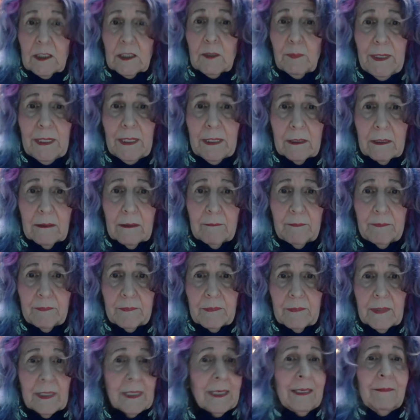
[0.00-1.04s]
and speak,
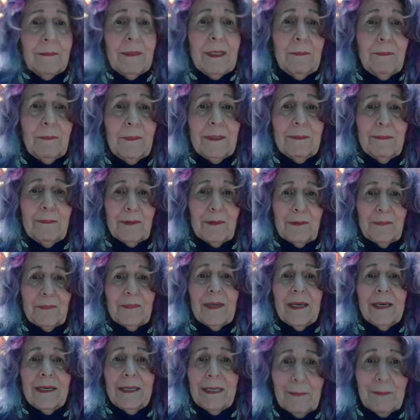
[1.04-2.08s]
and I meet
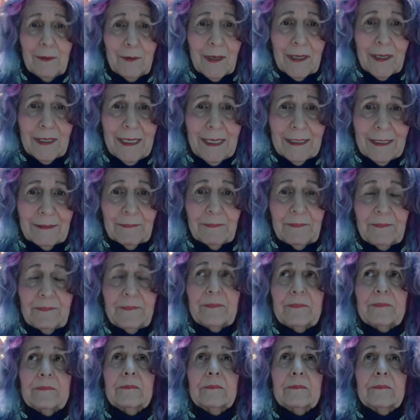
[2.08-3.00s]
people, and I'm okay.